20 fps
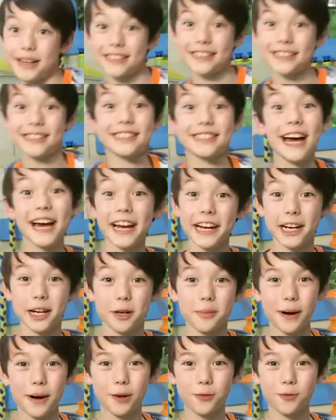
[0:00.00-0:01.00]

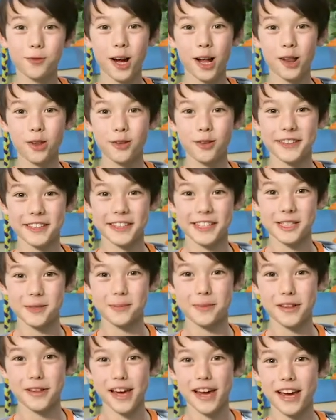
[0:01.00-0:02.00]
excited about following this
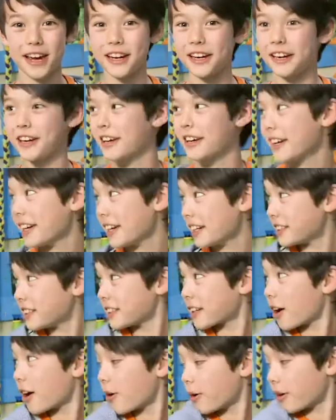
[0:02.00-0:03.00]
plan.
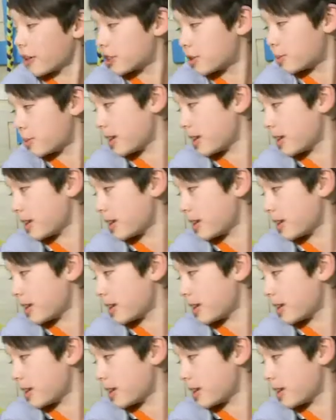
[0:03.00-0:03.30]
It's going to